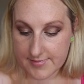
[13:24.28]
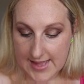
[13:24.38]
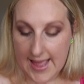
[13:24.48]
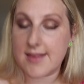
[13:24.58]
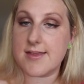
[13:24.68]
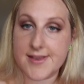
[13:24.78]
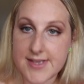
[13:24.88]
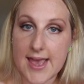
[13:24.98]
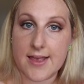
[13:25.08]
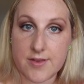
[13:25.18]
That's the
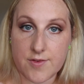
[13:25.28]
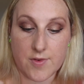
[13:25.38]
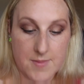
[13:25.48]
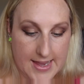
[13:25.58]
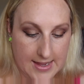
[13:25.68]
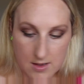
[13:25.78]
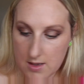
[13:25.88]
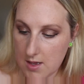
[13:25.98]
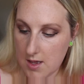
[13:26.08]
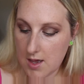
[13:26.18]
test for me.
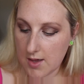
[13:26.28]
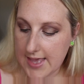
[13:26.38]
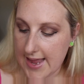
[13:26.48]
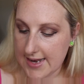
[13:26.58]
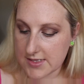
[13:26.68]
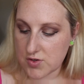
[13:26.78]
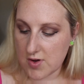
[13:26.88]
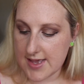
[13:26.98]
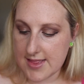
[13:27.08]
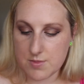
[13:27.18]
Okay, let's
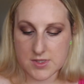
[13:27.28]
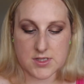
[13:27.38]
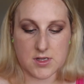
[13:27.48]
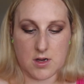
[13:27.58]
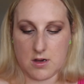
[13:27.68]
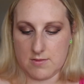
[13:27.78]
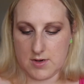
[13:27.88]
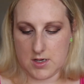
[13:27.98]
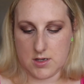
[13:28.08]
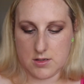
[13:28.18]
try the
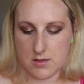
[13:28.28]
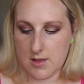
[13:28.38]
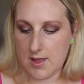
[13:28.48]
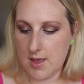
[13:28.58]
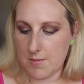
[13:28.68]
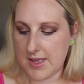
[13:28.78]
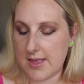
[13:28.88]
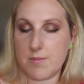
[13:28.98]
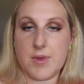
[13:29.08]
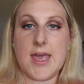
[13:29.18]
mascara.
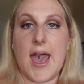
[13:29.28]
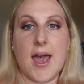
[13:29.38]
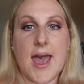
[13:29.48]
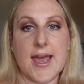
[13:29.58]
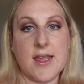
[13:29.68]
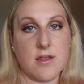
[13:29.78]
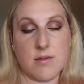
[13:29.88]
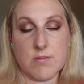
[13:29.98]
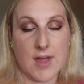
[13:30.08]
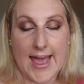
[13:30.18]
But yeah, I
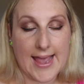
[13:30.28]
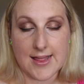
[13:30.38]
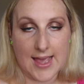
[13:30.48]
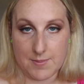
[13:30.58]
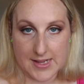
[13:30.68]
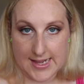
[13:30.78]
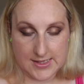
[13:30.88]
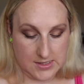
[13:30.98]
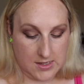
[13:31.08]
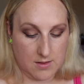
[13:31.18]
hate the
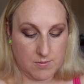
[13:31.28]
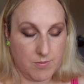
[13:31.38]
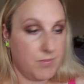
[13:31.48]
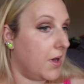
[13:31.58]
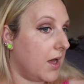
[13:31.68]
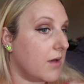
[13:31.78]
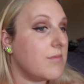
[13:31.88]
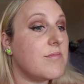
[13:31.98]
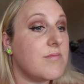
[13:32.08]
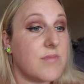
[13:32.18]
applicator, but
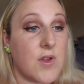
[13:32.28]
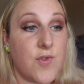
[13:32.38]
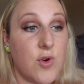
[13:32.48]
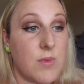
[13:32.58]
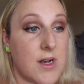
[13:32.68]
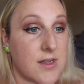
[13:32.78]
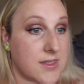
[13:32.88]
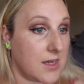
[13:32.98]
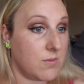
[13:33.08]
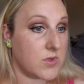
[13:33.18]
the formula
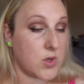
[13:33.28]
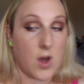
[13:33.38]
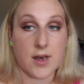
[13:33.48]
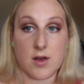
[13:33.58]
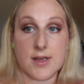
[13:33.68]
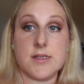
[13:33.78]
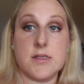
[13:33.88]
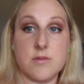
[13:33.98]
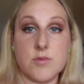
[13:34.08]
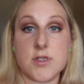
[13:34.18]
seems quite
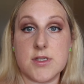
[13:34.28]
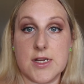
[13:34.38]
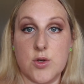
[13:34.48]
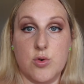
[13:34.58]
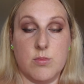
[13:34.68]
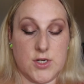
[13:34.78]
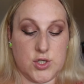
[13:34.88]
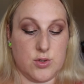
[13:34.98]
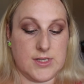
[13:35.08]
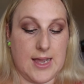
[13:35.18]
nice. Just ignore my
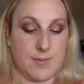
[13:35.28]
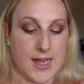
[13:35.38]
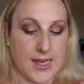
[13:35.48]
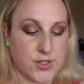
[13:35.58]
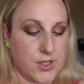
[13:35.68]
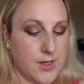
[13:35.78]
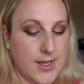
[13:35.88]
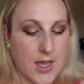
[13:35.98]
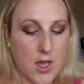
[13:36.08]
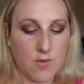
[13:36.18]
shoddy application.
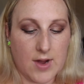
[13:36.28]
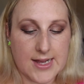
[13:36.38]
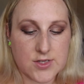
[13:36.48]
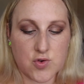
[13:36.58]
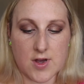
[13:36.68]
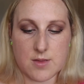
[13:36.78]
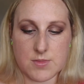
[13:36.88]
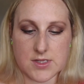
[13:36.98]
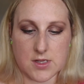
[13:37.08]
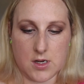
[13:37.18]
Right, let's try the
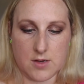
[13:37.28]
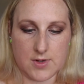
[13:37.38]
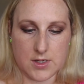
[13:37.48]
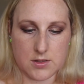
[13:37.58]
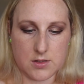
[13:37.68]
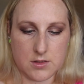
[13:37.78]
mascara.